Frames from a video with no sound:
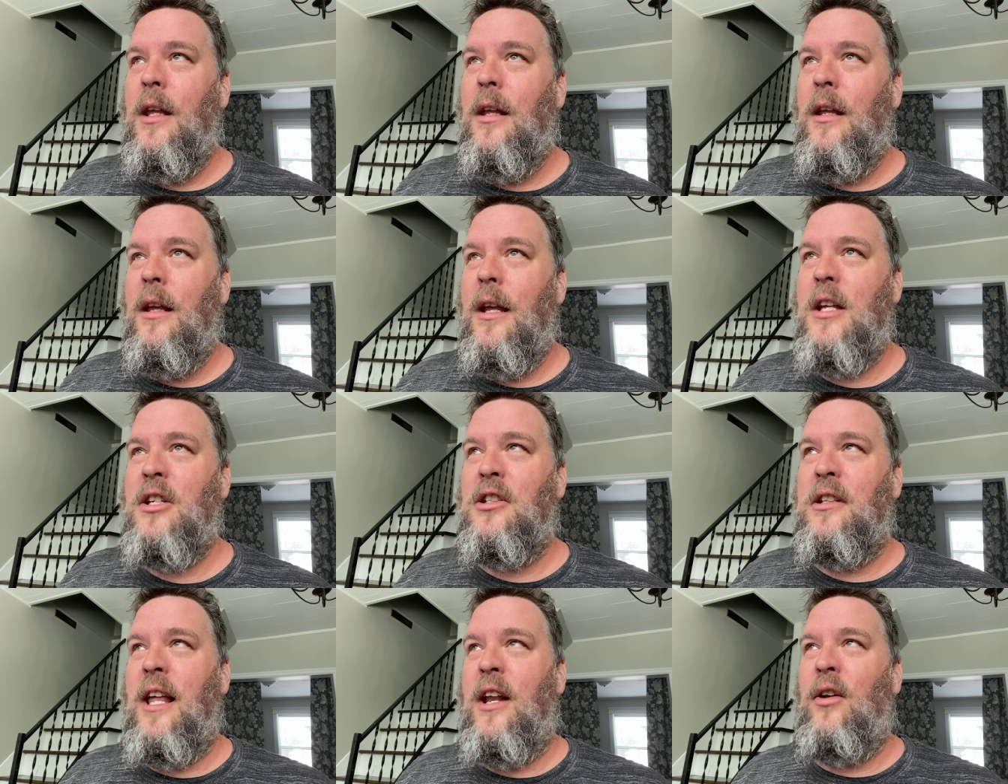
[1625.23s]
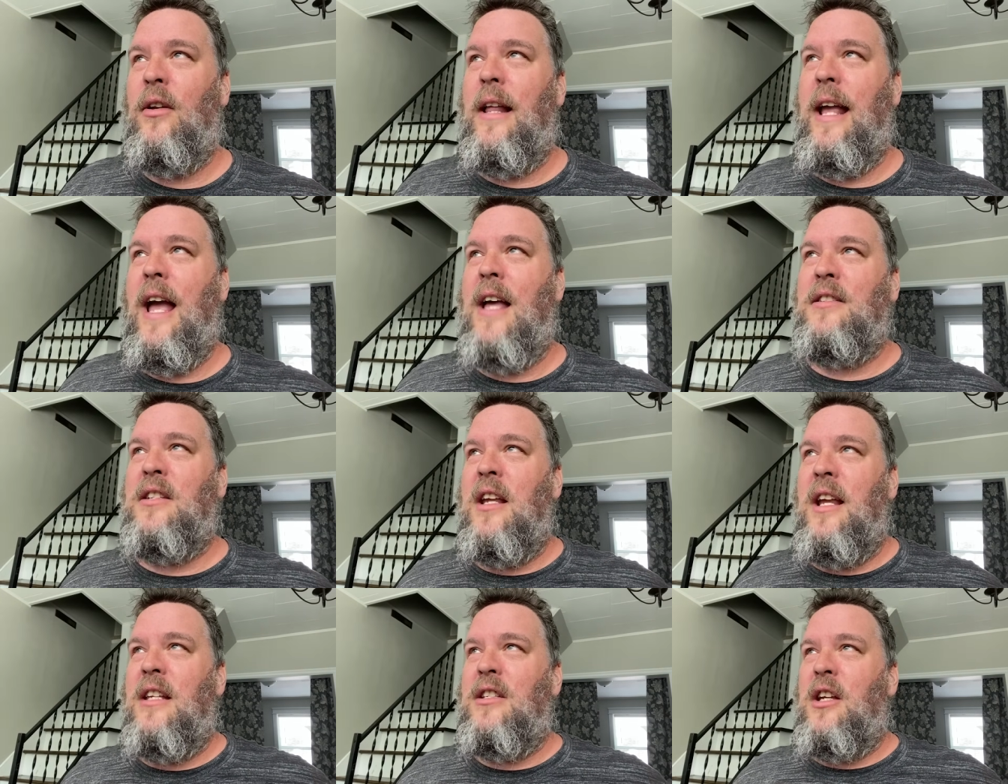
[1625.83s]
He's literally
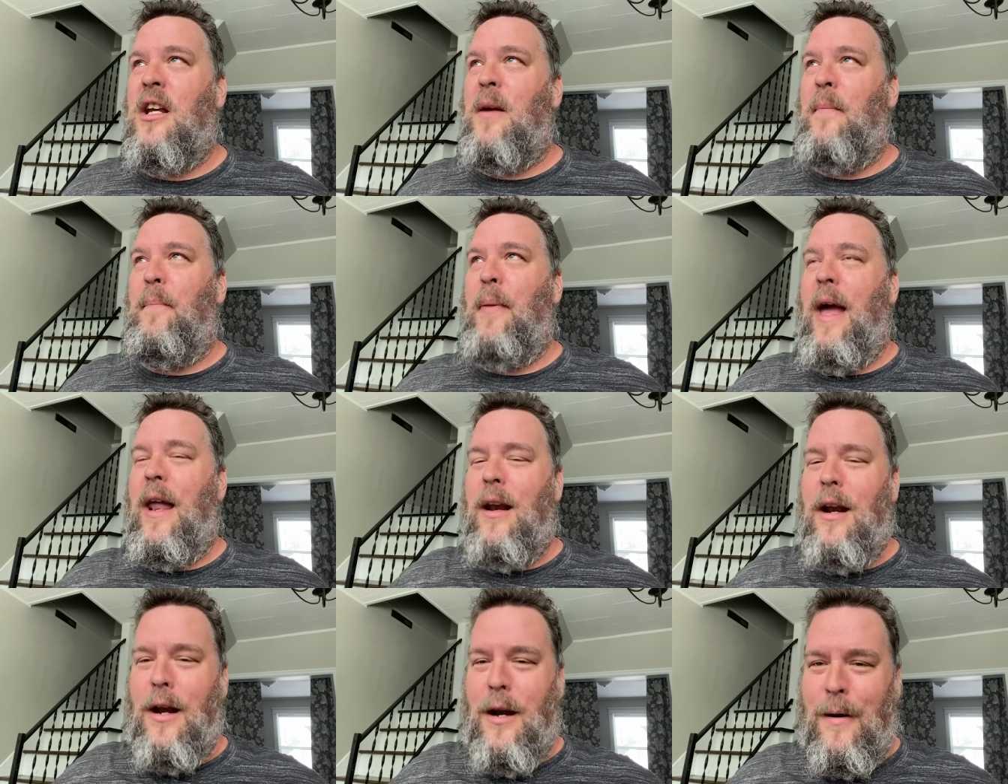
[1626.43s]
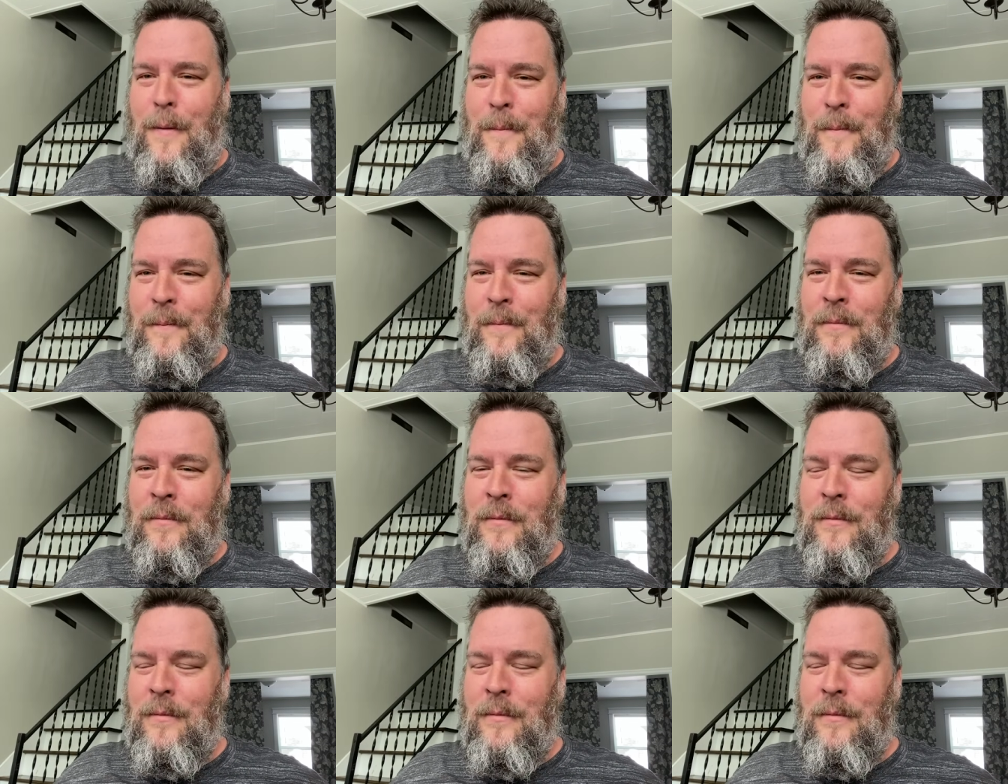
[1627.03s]
has a, he's a competitor.